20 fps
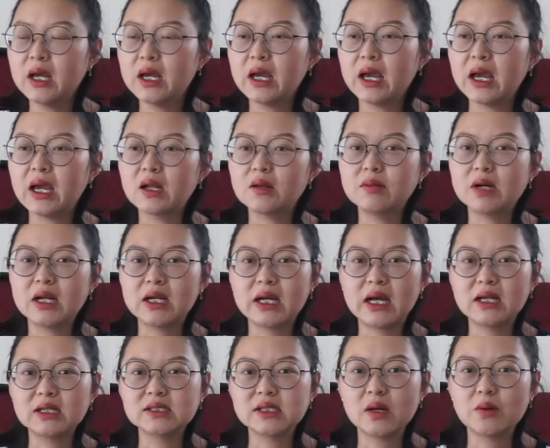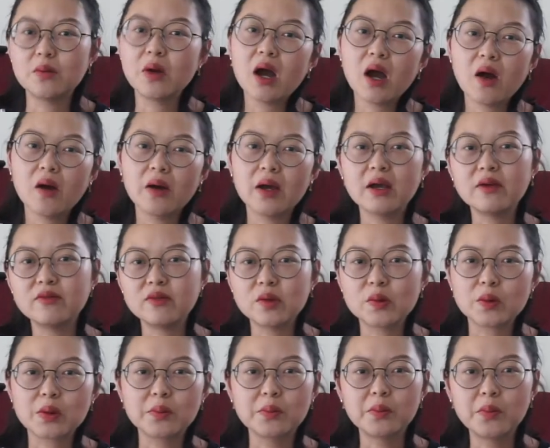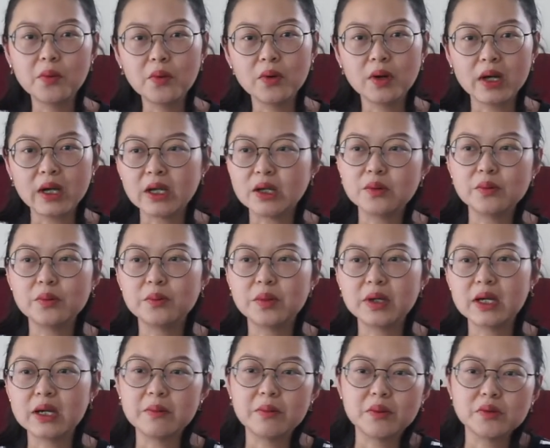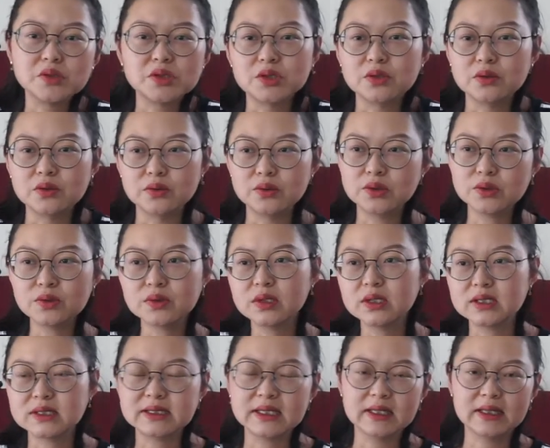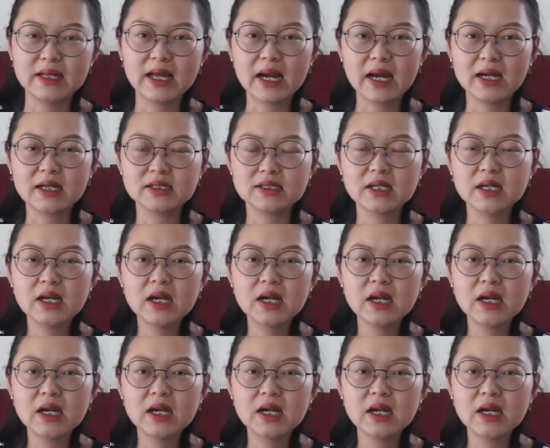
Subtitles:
And my dad said, "Well, if you're a boy, you will be able to do this and that."